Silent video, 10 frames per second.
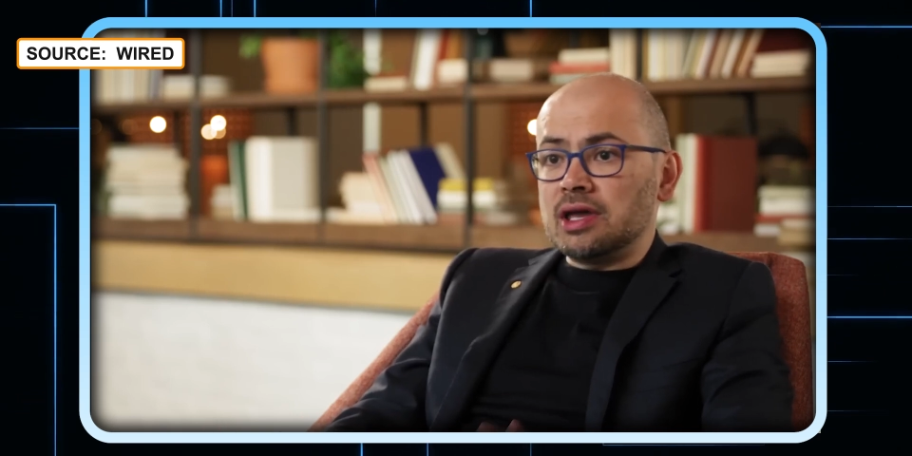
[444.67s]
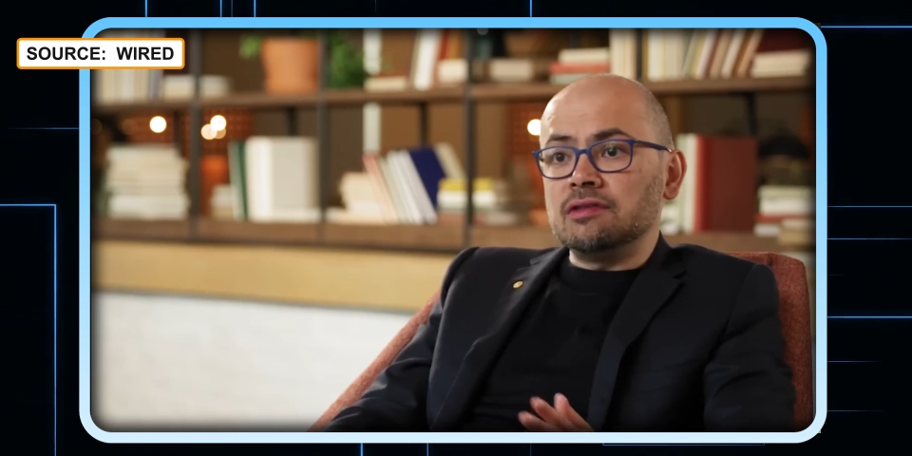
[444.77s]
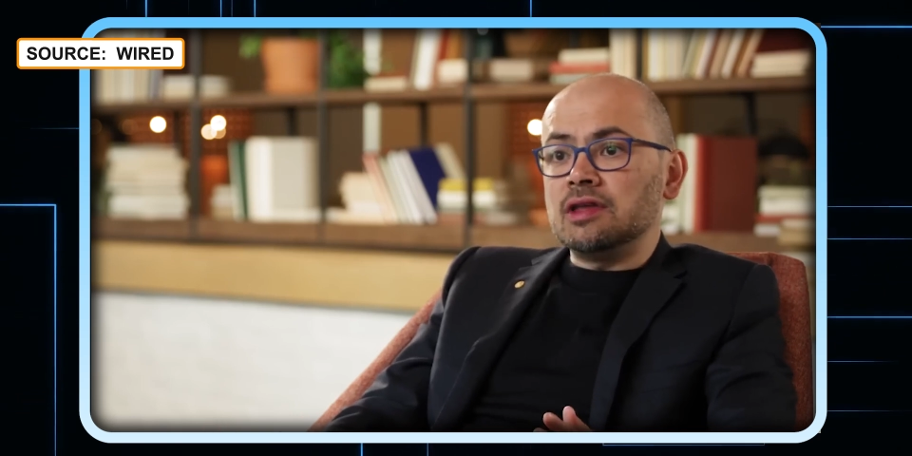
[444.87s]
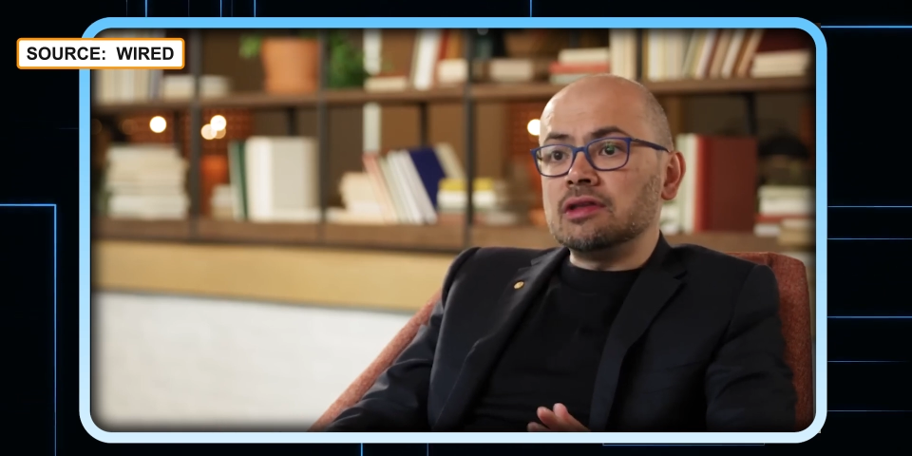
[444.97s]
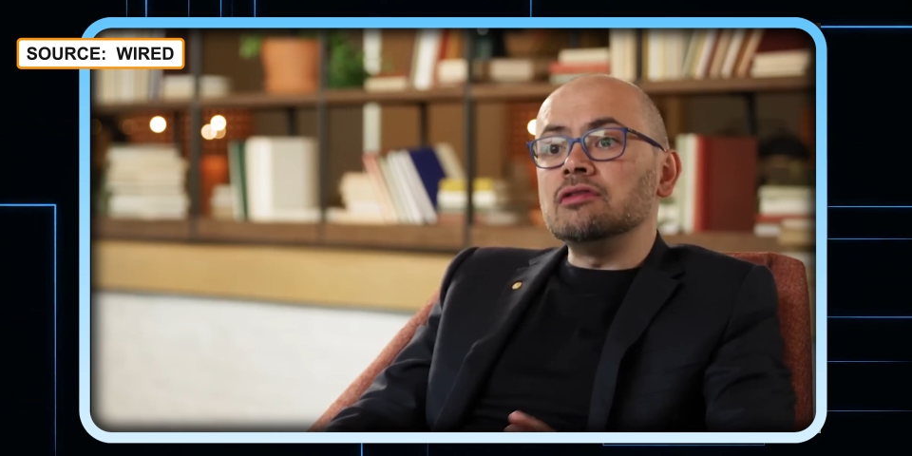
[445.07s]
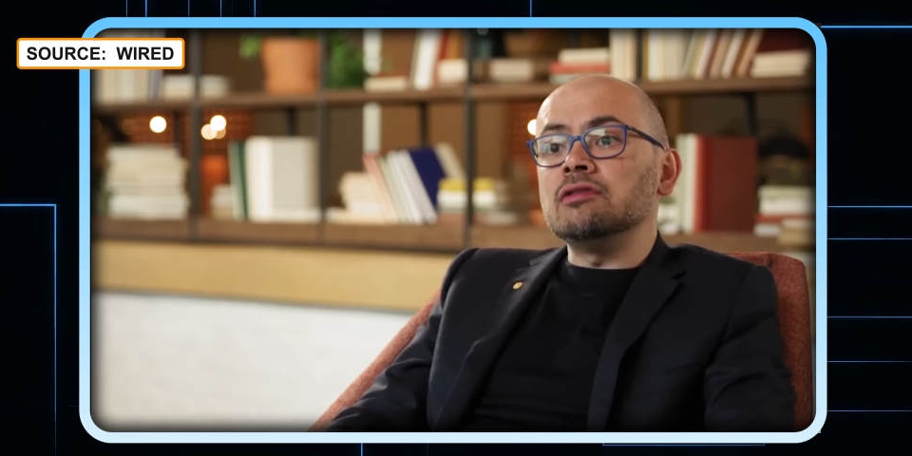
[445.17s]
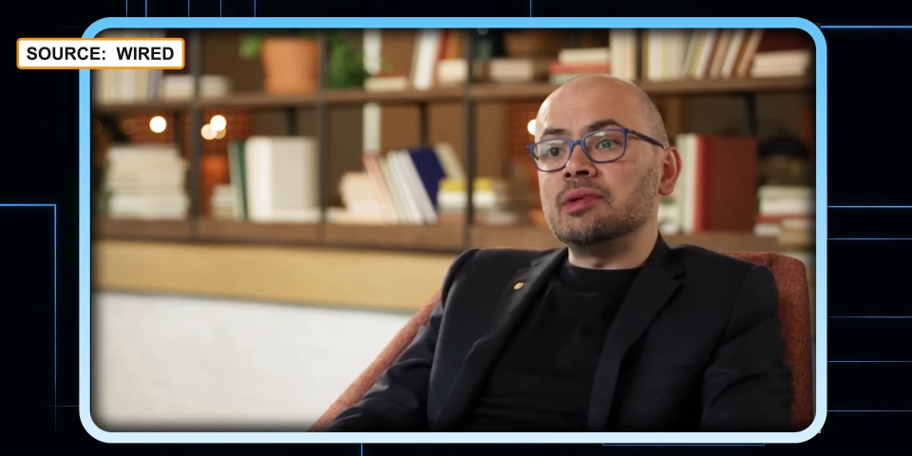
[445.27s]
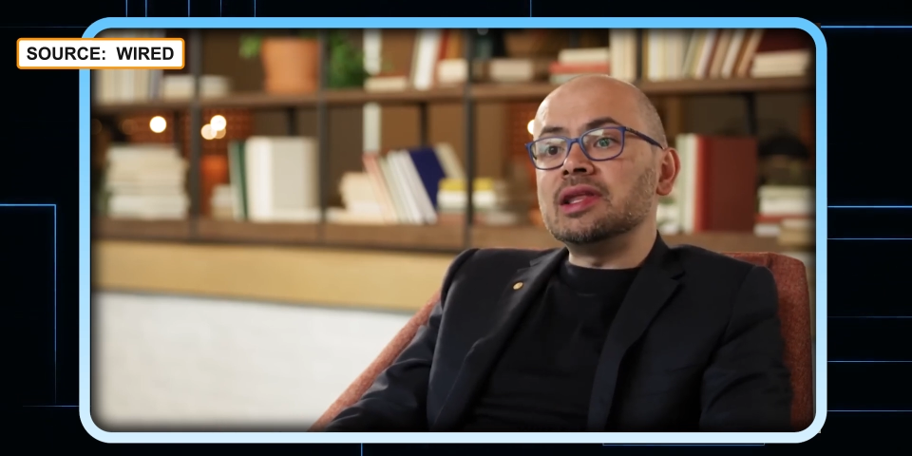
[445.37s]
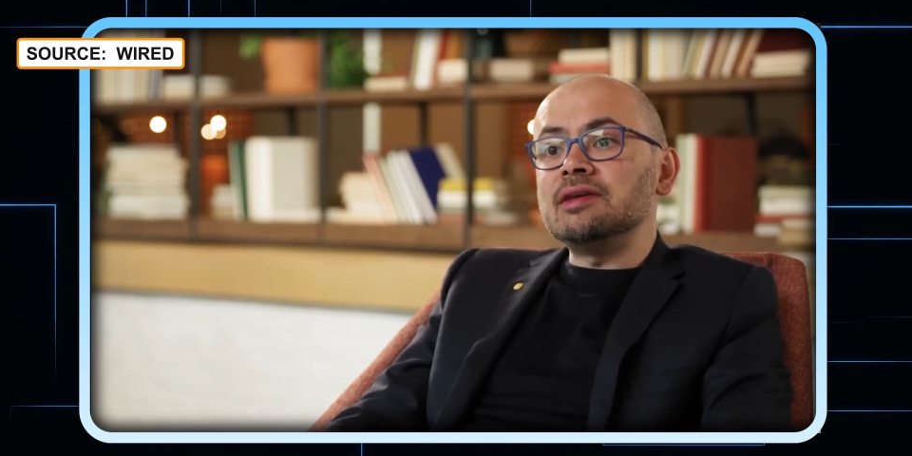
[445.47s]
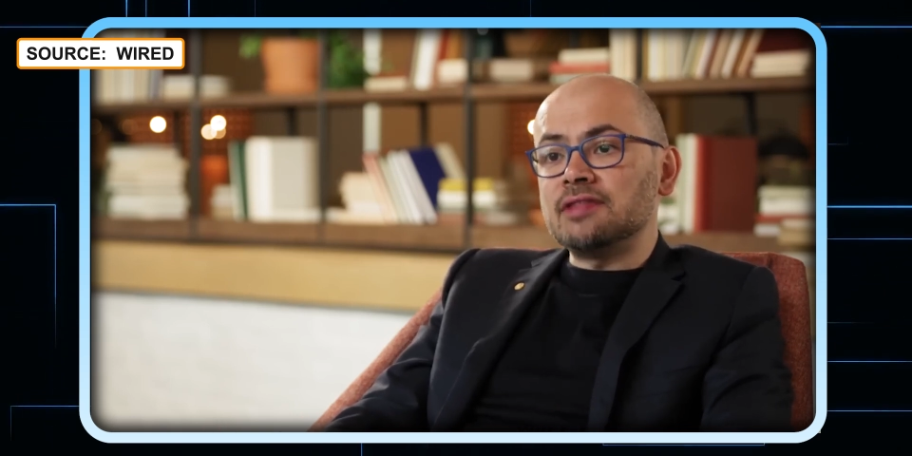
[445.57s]
I continue
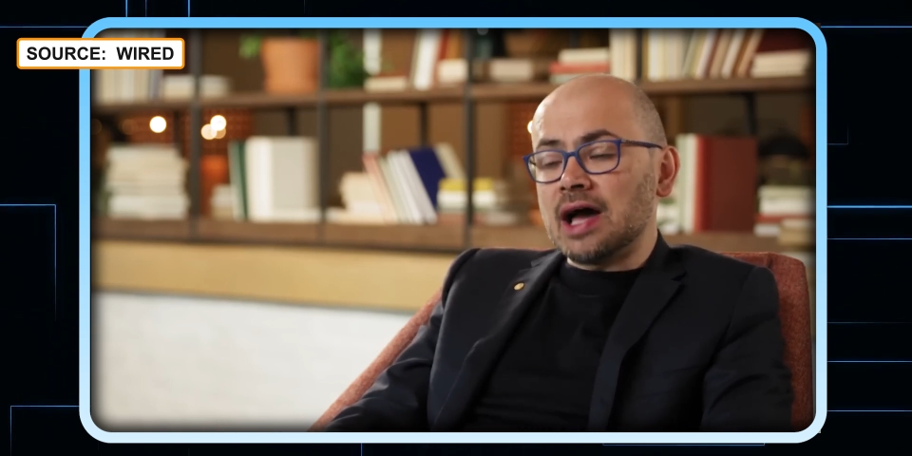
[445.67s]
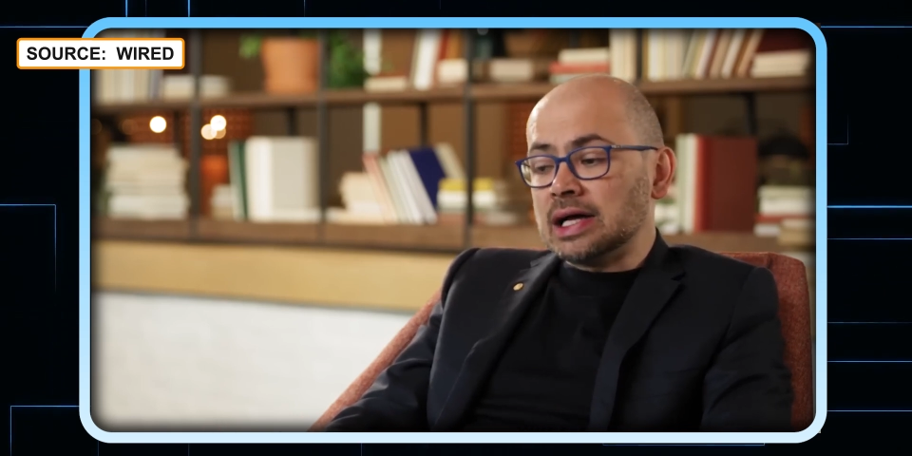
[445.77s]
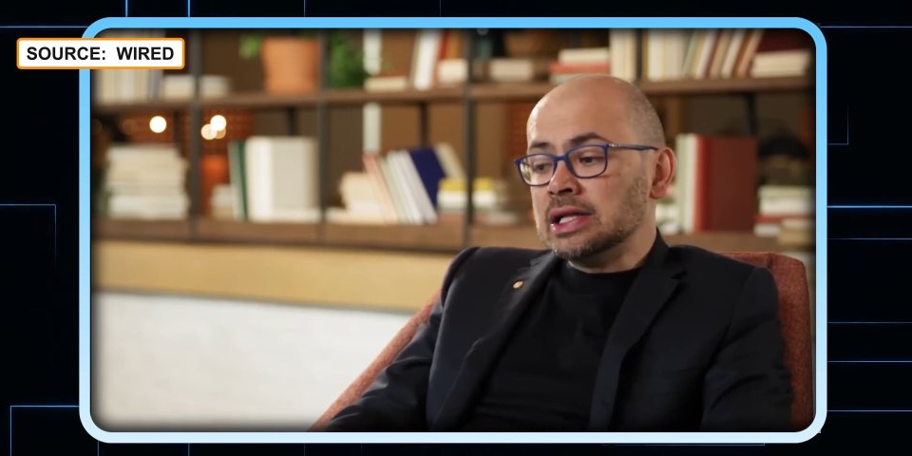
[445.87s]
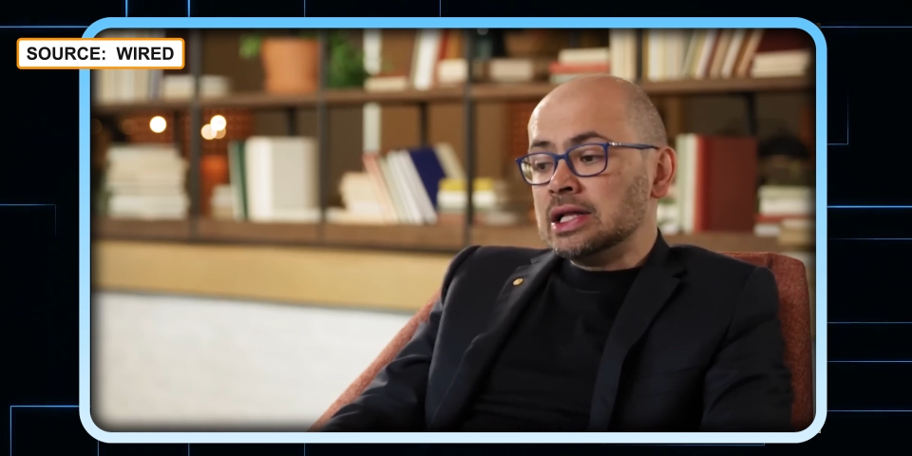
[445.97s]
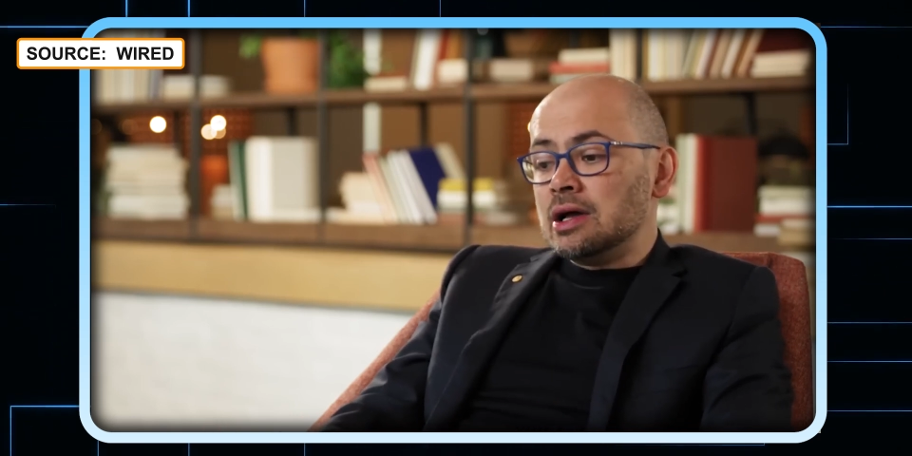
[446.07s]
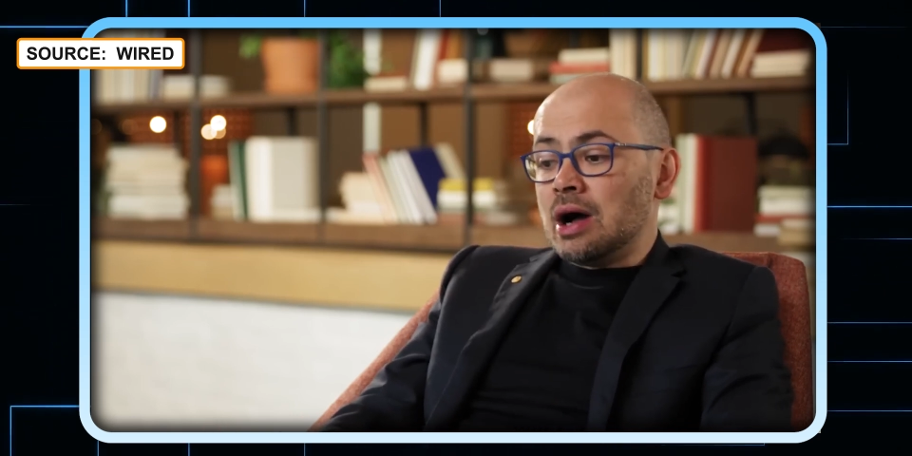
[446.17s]
to believe that.